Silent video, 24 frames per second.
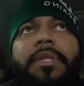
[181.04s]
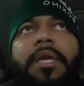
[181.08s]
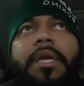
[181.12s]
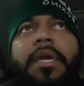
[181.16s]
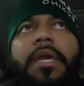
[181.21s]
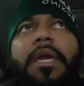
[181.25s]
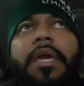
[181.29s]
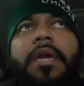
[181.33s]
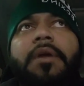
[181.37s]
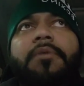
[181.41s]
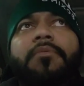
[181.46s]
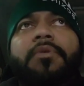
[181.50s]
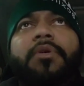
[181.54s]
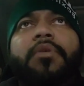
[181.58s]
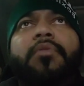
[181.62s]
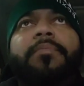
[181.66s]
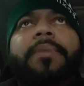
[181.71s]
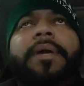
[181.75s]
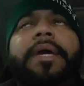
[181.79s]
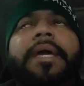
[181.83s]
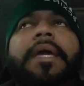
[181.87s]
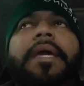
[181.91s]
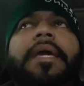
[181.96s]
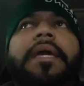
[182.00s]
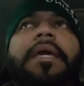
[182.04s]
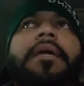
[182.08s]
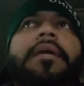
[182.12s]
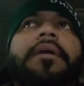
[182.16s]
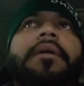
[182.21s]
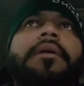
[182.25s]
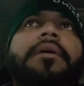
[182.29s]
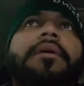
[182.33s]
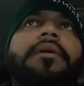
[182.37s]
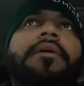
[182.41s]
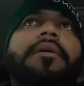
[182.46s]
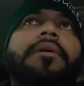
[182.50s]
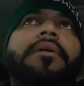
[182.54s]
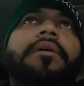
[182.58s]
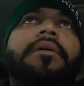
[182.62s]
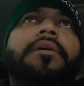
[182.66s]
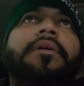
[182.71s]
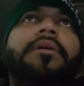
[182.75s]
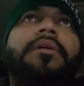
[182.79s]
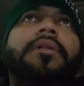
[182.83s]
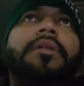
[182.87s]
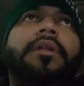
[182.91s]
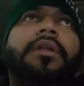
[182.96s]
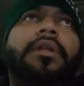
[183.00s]
He will be
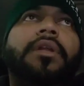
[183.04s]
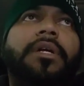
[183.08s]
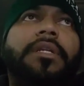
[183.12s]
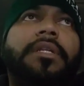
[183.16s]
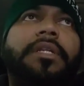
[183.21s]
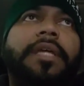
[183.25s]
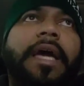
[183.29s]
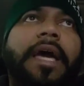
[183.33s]
looked